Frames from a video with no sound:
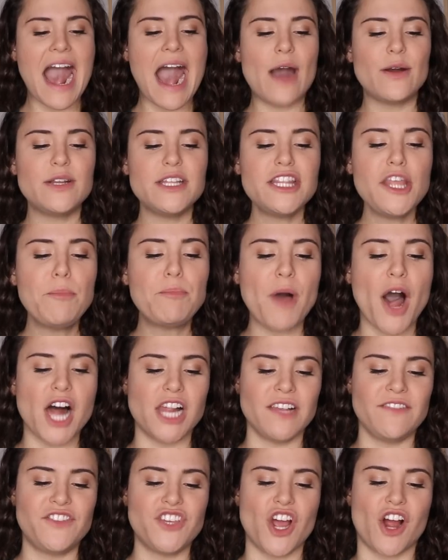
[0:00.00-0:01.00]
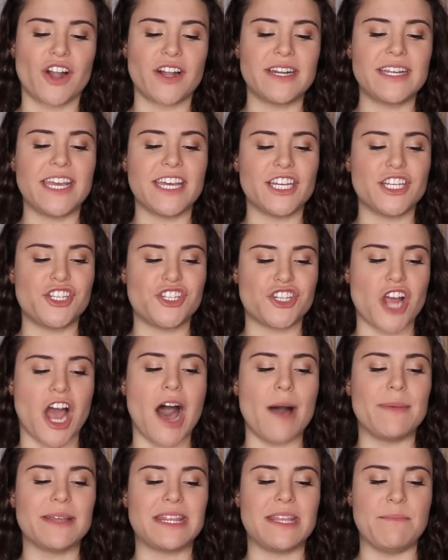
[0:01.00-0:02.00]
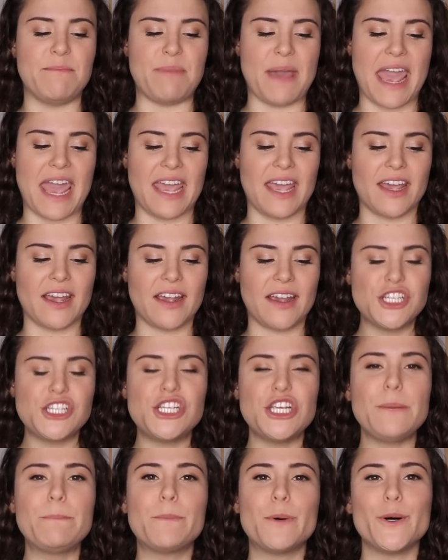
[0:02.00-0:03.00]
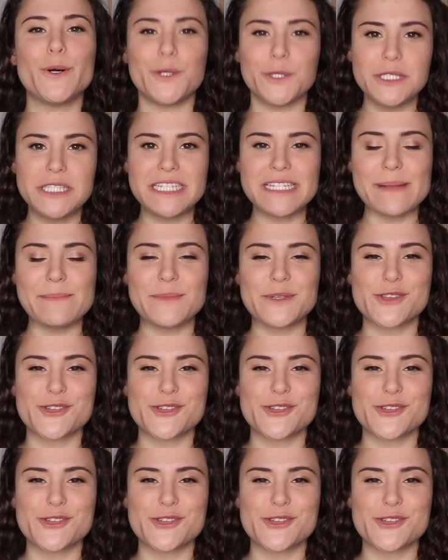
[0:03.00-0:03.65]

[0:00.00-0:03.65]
How did the ball of yarn get a job at the bank? She pulled some